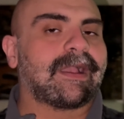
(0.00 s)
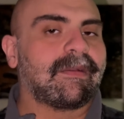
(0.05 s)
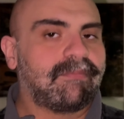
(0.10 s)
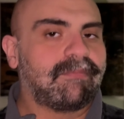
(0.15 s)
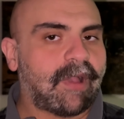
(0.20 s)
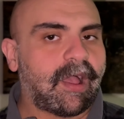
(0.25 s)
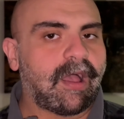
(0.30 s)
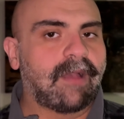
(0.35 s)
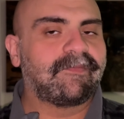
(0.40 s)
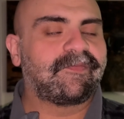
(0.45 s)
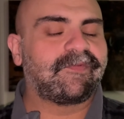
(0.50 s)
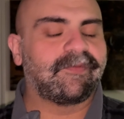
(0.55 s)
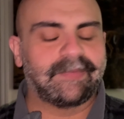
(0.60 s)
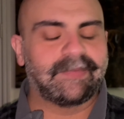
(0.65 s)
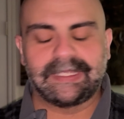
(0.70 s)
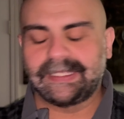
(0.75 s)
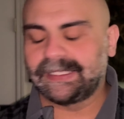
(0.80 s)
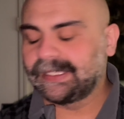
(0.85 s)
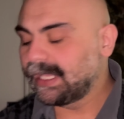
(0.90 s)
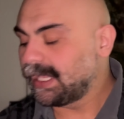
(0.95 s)
a balm for
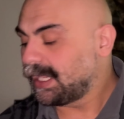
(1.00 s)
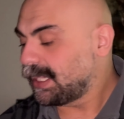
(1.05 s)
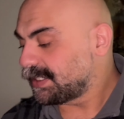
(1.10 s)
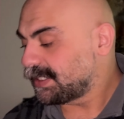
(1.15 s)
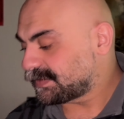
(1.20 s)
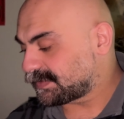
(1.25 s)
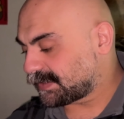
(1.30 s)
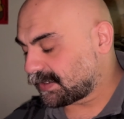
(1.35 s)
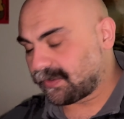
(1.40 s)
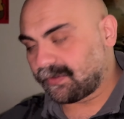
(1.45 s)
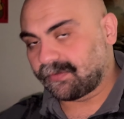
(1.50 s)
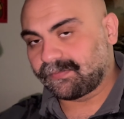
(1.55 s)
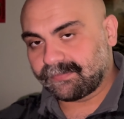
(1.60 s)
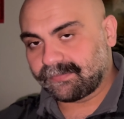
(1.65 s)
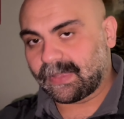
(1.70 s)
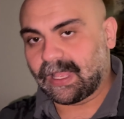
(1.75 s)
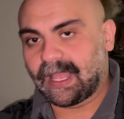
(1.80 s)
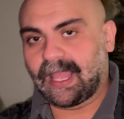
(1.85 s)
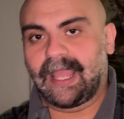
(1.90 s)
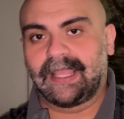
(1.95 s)
me. So
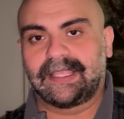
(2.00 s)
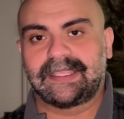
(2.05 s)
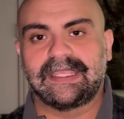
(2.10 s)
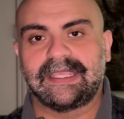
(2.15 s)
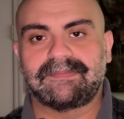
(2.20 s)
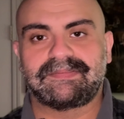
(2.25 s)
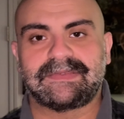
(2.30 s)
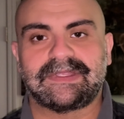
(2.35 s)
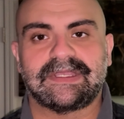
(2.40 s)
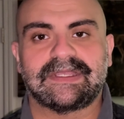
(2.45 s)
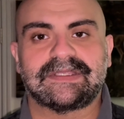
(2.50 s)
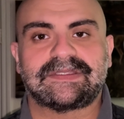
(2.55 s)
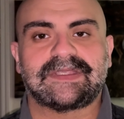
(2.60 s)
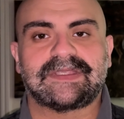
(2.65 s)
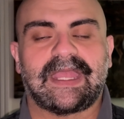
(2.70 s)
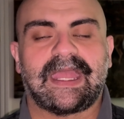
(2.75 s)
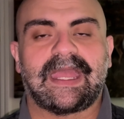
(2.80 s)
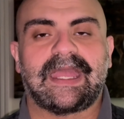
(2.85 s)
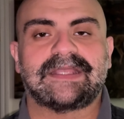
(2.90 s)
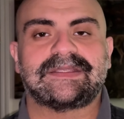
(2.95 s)
I keep this
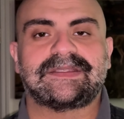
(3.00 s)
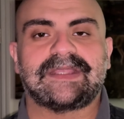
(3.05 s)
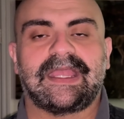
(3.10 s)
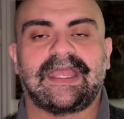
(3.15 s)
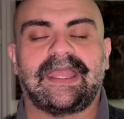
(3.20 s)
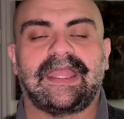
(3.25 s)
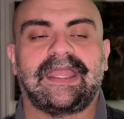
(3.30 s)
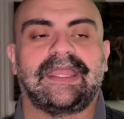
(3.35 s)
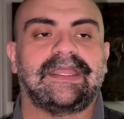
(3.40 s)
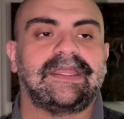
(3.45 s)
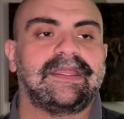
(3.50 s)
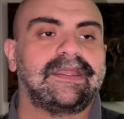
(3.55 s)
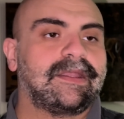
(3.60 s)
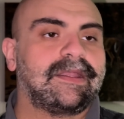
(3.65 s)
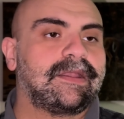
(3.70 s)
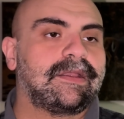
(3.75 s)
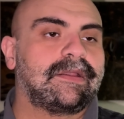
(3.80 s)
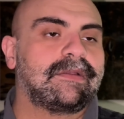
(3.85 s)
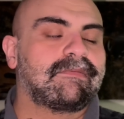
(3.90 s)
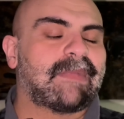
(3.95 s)
as a,
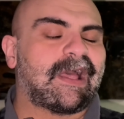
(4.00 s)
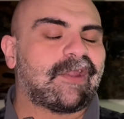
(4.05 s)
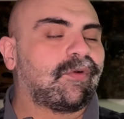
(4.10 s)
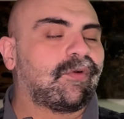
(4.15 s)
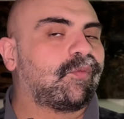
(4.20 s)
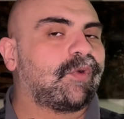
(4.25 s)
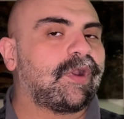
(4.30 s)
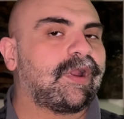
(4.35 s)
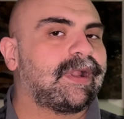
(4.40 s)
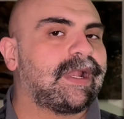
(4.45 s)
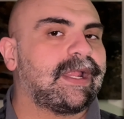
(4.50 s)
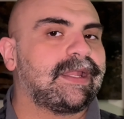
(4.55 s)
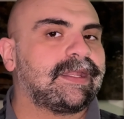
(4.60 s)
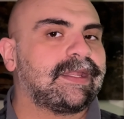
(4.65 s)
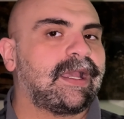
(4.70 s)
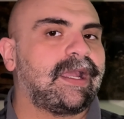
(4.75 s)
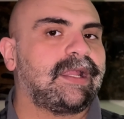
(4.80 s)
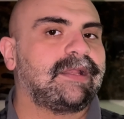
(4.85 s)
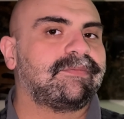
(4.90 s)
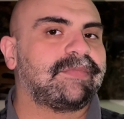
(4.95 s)
I don't wear it at
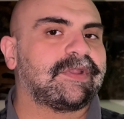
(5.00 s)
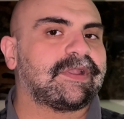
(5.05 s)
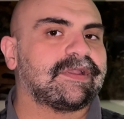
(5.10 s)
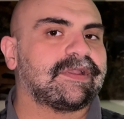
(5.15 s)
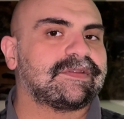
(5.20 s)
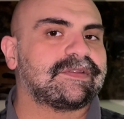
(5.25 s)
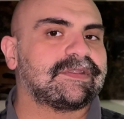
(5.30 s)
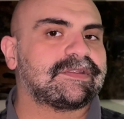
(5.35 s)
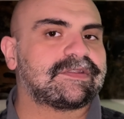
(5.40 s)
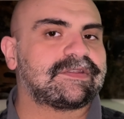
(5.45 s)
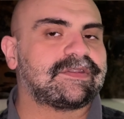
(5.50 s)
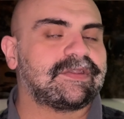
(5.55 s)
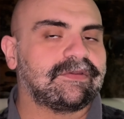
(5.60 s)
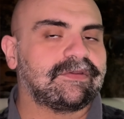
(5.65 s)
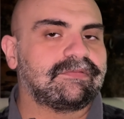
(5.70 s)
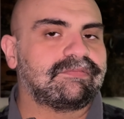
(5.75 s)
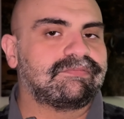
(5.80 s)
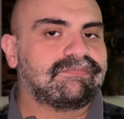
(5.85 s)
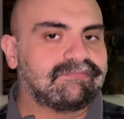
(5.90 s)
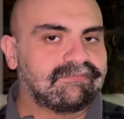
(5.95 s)
night because it's
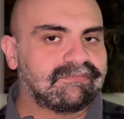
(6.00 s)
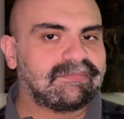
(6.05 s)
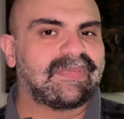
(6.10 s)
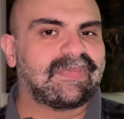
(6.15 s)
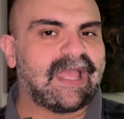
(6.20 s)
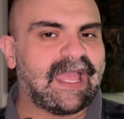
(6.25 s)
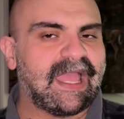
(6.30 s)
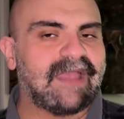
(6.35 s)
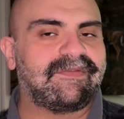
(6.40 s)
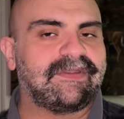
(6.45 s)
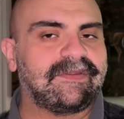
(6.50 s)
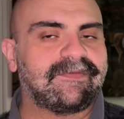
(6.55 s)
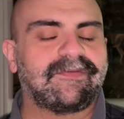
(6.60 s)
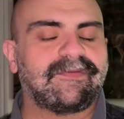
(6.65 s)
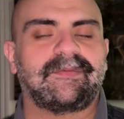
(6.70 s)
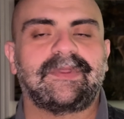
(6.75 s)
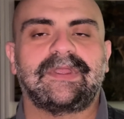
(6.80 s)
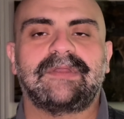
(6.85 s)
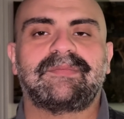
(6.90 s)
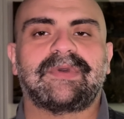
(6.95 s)
too heavy for
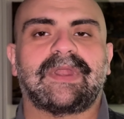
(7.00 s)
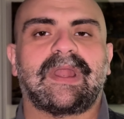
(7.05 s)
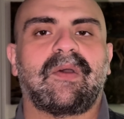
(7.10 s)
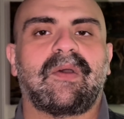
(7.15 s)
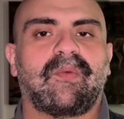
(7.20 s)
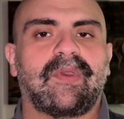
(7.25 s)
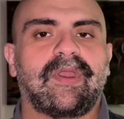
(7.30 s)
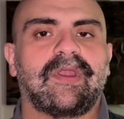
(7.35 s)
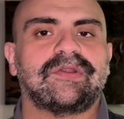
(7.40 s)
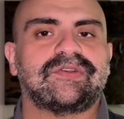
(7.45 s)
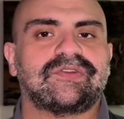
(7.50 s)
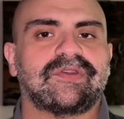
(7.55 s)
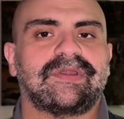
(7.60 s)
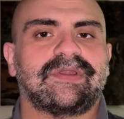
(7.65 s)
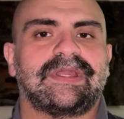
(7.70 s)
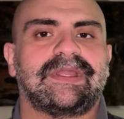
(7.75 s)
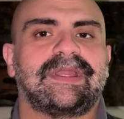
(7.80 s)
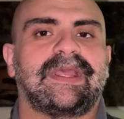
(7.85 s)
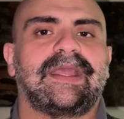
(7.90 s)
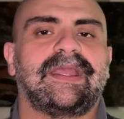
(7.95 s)
me, but I'll wear it during
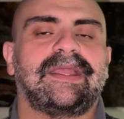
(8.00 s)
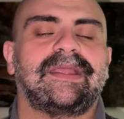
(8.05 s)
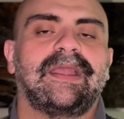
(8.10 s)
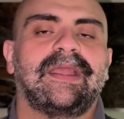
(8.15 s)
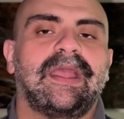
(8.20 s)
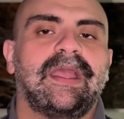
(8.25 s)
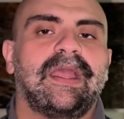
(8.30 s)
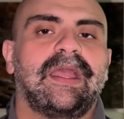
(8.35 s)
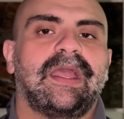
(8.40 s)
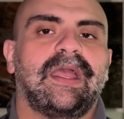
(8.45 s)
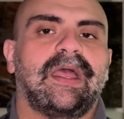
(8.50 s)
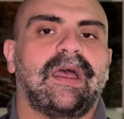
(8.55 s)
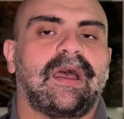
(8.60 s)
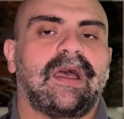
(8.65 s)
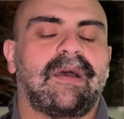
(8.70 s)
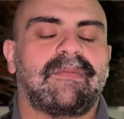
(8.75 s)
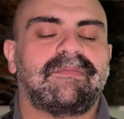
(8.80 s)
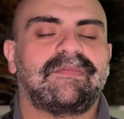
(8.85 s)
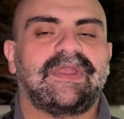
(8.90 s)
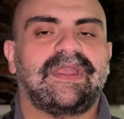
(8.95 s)
the day
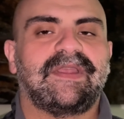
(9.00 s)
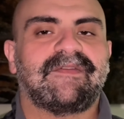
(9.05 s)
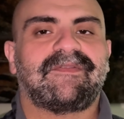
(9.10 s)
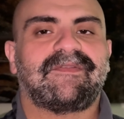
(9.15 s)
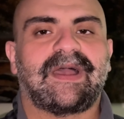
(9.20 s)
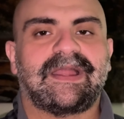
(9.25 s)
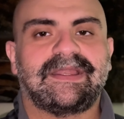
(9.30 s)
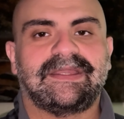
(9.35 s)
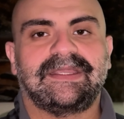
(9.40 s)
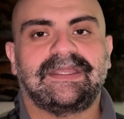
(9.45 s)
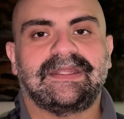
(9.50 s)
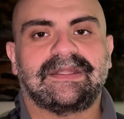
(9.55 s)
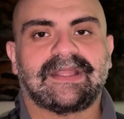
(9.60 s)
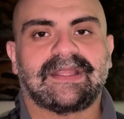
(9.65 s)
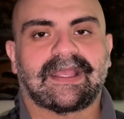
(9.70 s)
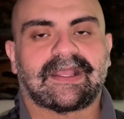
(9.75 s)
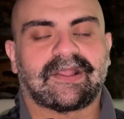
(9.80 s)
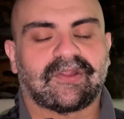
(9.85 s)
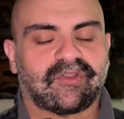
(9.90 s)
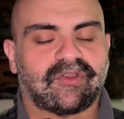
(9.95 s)
um, if I need
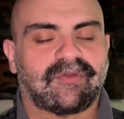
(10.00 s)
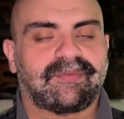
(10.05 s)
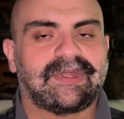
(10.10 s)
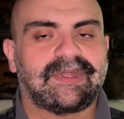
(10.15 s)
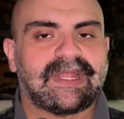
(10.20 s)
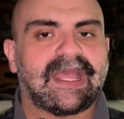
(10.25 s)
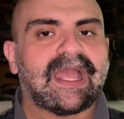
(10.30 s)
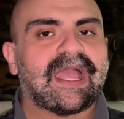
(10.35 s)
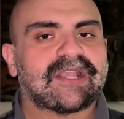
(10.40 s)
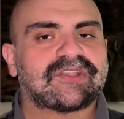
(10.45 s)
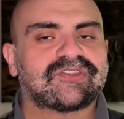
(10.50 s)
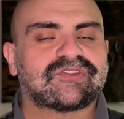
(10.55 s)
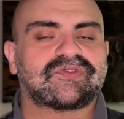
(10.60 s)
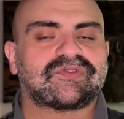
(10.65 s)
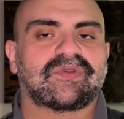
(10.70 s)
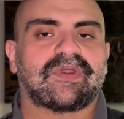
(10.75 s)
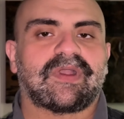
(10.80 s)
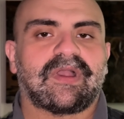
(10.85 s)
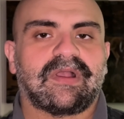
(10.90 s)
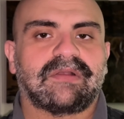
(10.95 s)
like a little bit
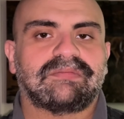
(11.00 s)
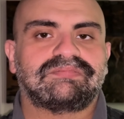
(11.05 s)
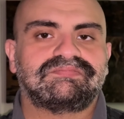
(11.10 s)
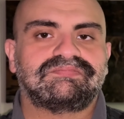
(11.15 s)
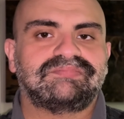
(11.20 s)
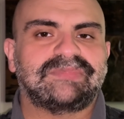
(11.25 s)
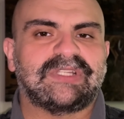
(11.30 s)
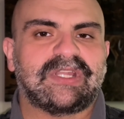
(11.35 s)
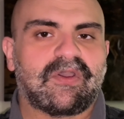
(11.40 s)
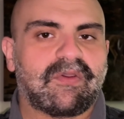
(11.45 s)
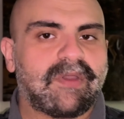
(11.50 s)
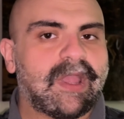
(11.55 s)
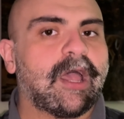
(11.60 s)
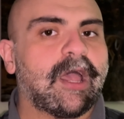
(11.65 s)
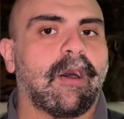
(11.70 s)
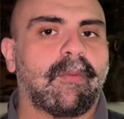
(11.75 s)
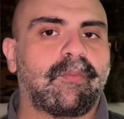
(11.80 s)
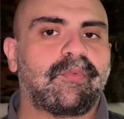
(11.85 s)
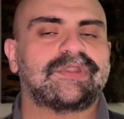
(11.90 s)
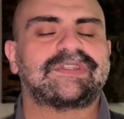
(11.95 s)
extra, you know,
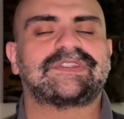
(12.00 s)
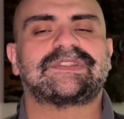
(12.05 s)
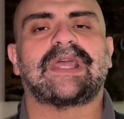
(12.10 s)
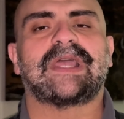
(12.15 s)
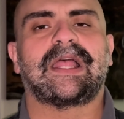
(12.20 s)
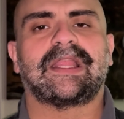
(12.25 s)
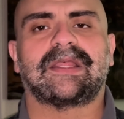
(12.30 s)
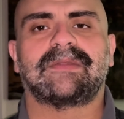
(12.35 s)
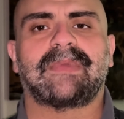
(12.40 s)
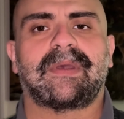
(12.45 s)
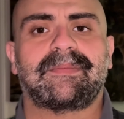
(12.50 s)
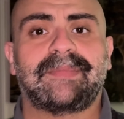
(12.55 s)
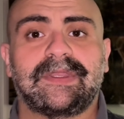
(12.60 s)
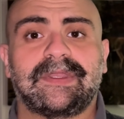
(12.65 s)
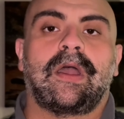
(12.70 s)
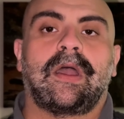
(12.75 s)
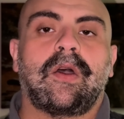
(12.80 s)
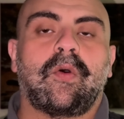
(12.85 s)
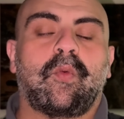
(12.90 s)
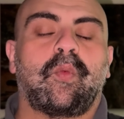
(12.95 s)
help with styling my
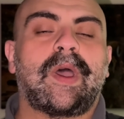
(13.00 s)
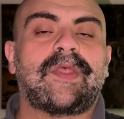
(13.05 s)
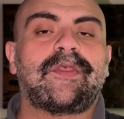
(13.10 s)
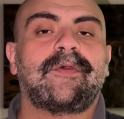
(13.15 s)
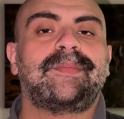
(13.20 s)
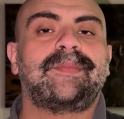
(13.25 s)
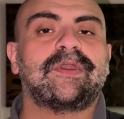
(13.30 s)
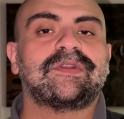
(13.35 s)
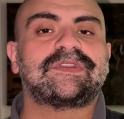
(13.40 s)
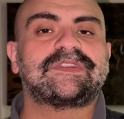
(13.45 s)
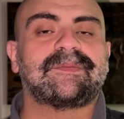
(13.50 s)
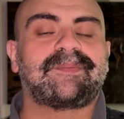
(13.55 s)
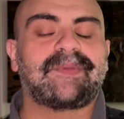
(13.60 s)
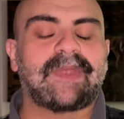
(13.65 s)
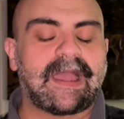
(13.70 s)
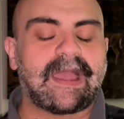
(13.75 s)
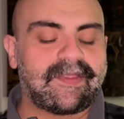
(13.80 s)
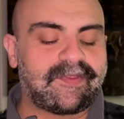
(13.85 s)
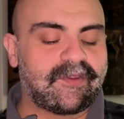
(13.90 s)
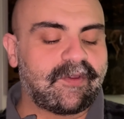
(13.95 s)
beard. Weather Beard
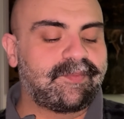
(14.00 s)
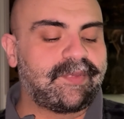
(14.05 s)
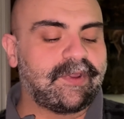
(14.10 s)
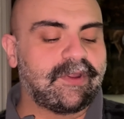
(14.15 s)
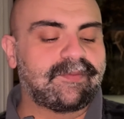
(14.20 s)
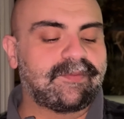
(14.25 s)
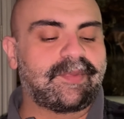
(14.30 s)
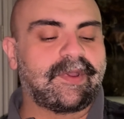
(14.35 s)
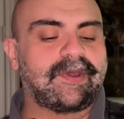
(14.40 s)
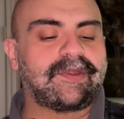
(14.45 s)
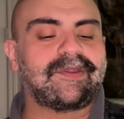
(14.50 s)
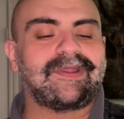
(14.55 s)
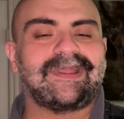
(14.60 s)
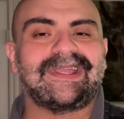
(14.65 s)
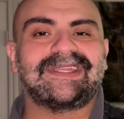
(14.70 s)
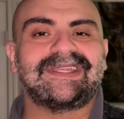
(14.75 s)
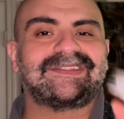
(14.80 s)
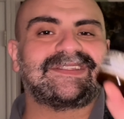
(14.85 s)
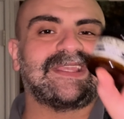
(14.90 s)
Supply, their beard butter is